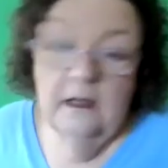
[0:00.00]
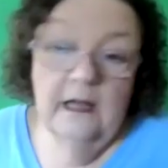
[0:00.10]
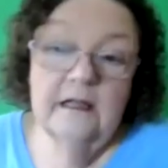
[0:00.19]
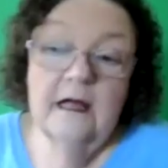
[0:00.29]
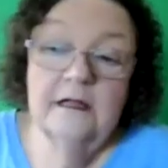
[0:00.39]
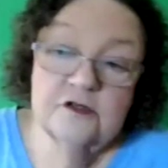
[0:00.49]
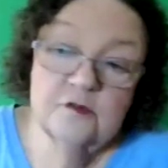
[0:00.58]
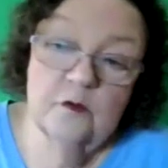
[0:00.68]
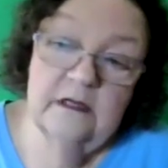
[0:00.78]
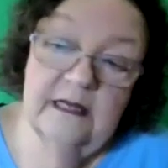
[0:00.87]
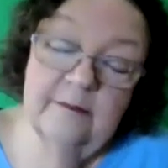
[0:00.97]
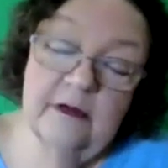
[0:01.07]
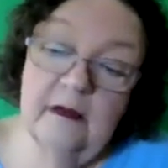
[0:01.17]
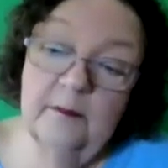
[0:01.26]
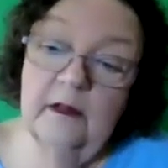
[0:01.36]
I just want to name
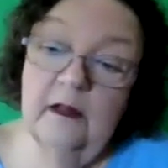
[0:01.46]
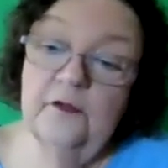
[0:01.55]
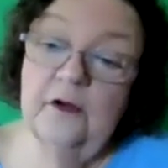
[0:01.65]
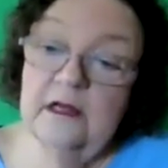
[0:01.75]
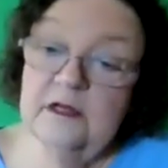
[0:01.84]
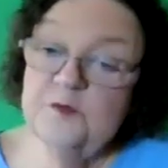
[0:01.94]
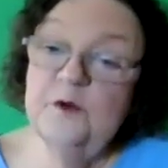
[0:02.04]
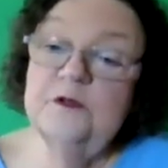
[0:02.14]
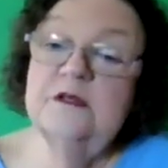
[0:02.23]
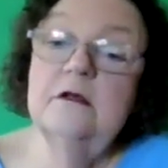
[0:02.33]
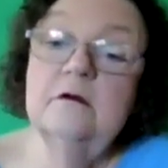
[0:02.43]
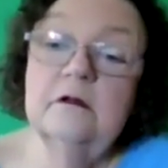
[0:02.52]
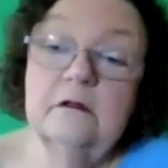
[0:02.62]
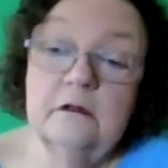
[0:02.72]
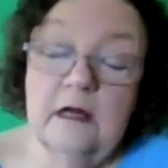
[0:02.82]
a couple other experts that you
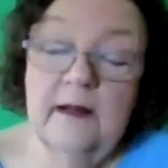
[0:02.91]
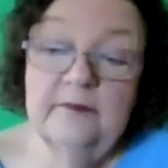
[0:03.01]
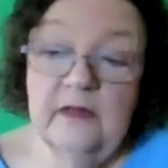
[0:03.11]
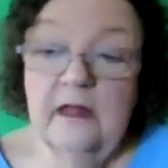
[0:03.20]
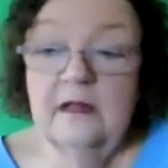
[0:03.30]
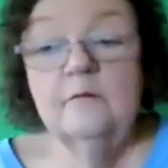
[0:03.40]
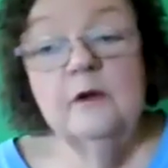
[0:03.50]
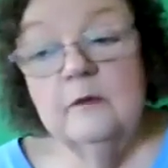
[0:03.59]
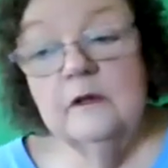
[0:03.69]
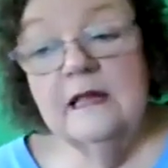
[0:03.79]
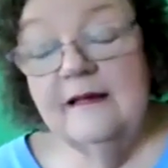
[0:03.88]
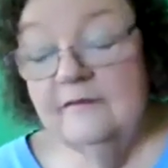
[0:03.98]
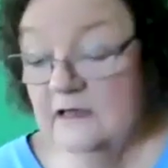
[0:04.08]
can look up and we will have